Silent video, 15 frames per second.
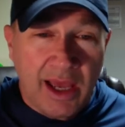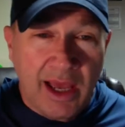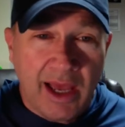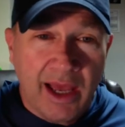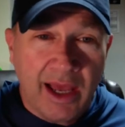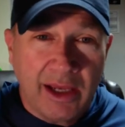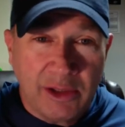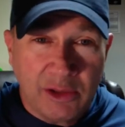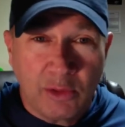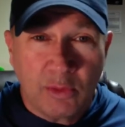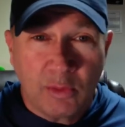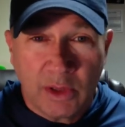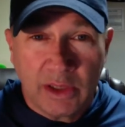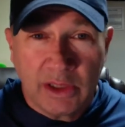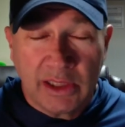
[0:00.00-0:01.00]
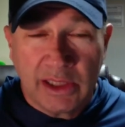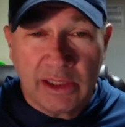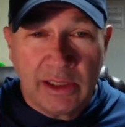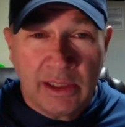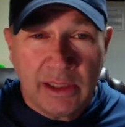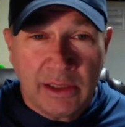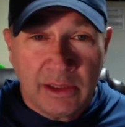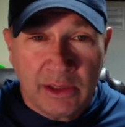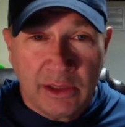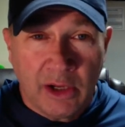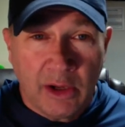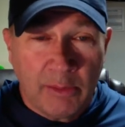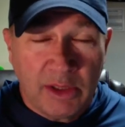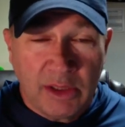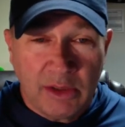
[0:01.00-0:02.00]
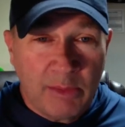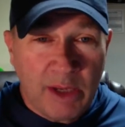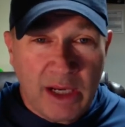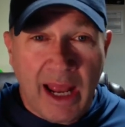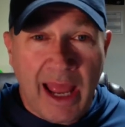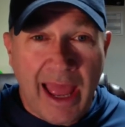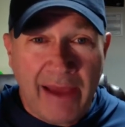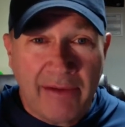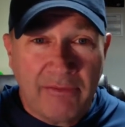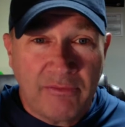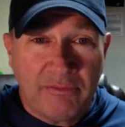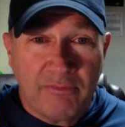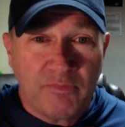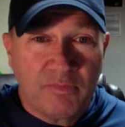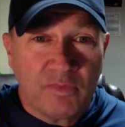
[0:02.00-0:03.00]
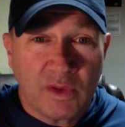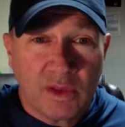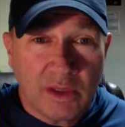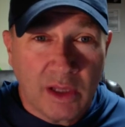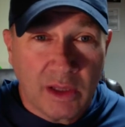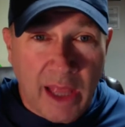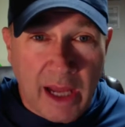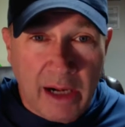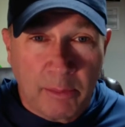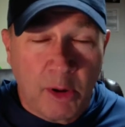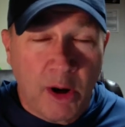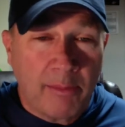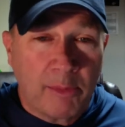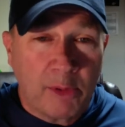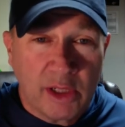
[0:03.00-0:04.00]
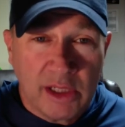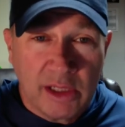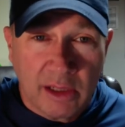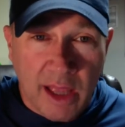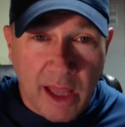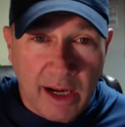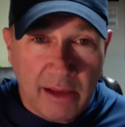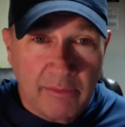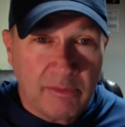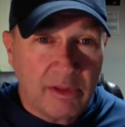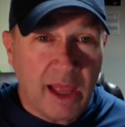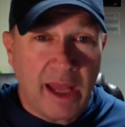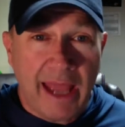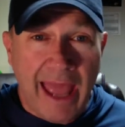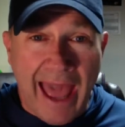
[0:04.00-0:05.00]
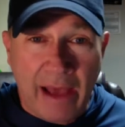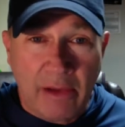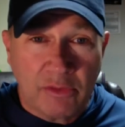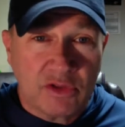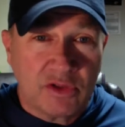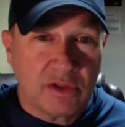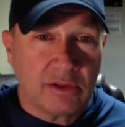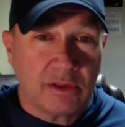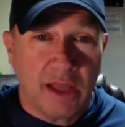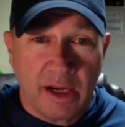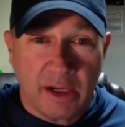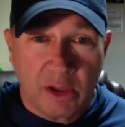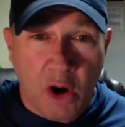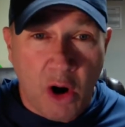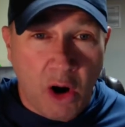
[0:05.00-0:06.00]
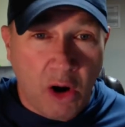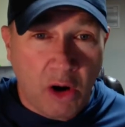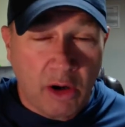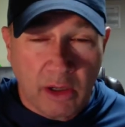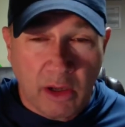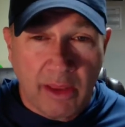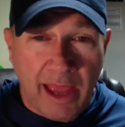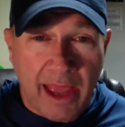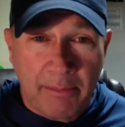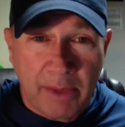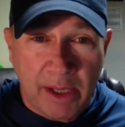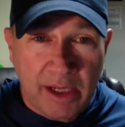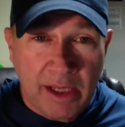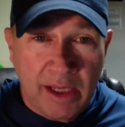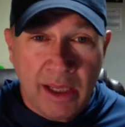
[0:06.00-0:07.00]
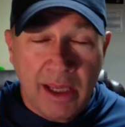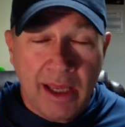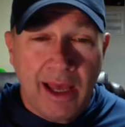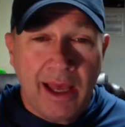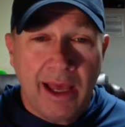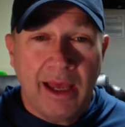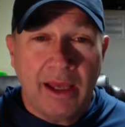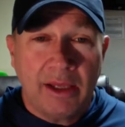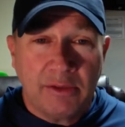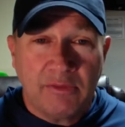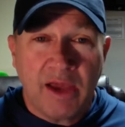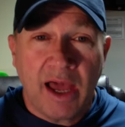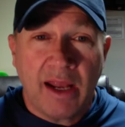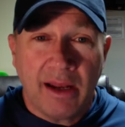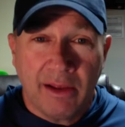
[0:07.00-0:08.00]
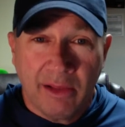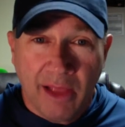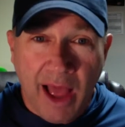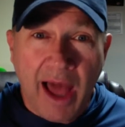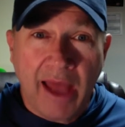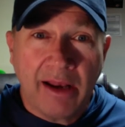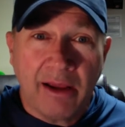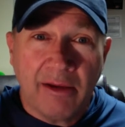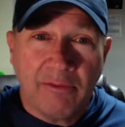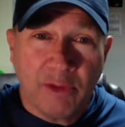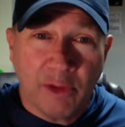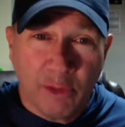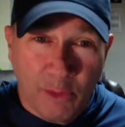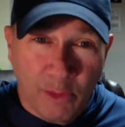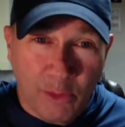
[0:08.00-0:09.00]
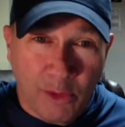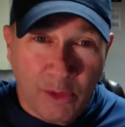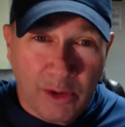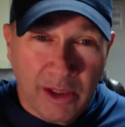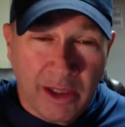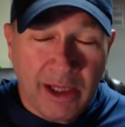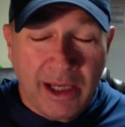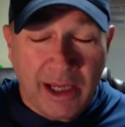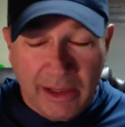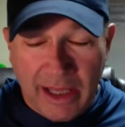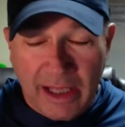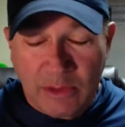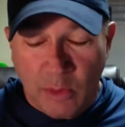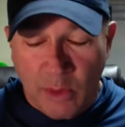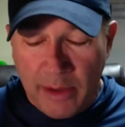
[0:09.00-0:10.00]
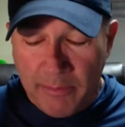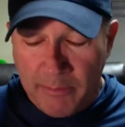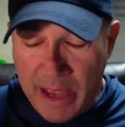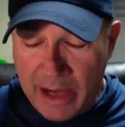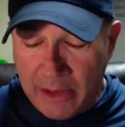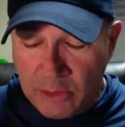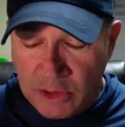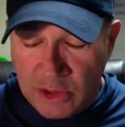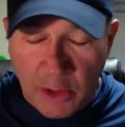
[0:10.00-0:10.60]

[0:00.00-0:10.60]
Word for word: Uh, you're really, you know, I mean, you may not have a lot of property and a lot of lot of house and a lot of car and all that, but uh, you got a lot of the Lord, and that's what matters.